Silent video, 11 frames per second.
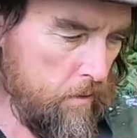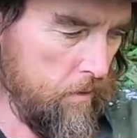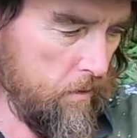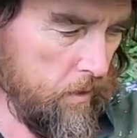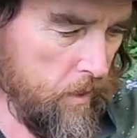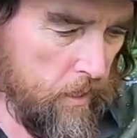
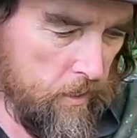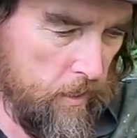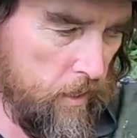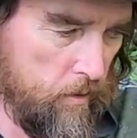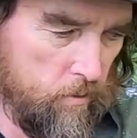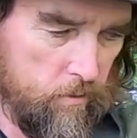Okay,
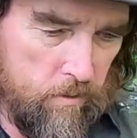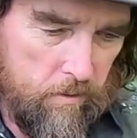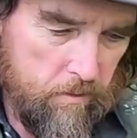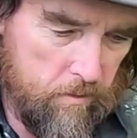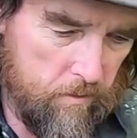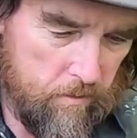now
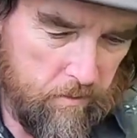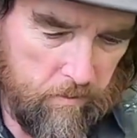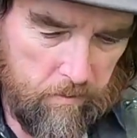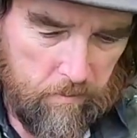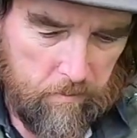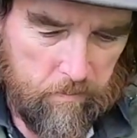
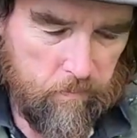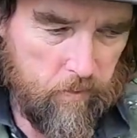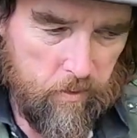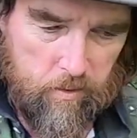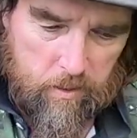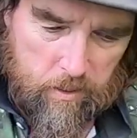
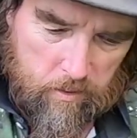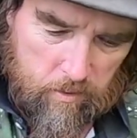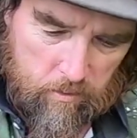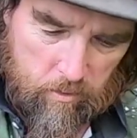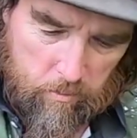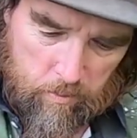I'm going to get these
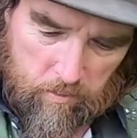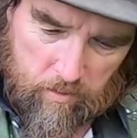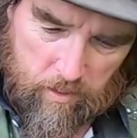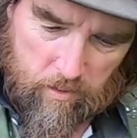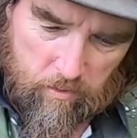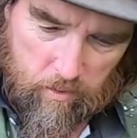2 bits
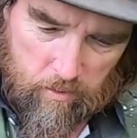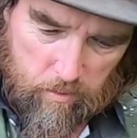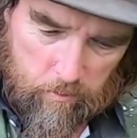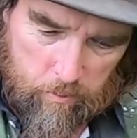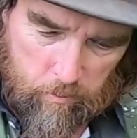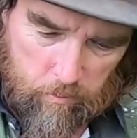together, and I'm going
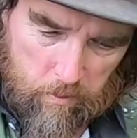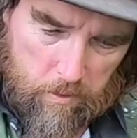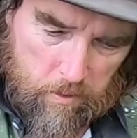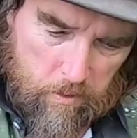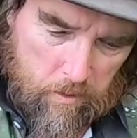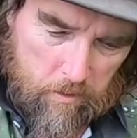to put
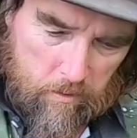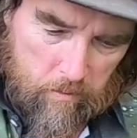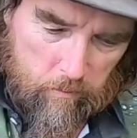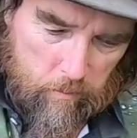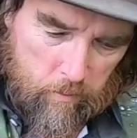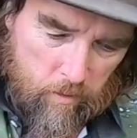
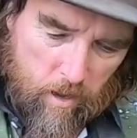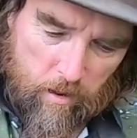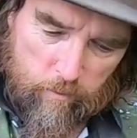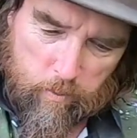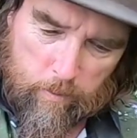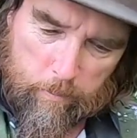this
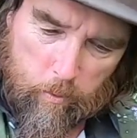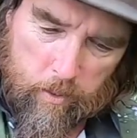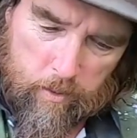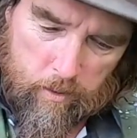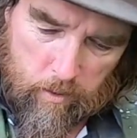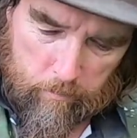halfway
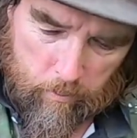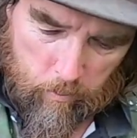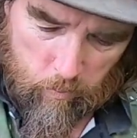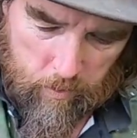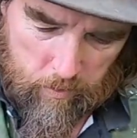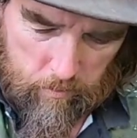point, and I put
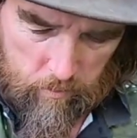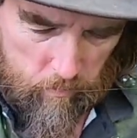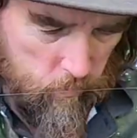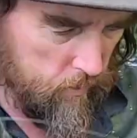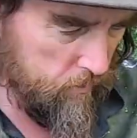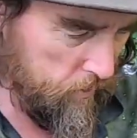one on
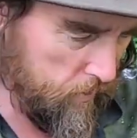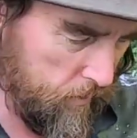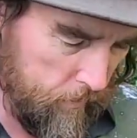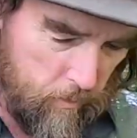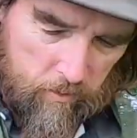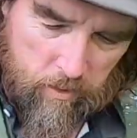one side of the
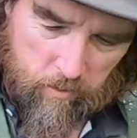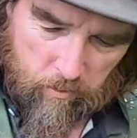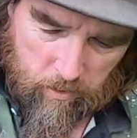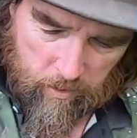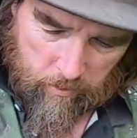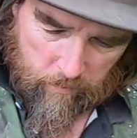boat and the other on
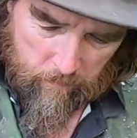the other.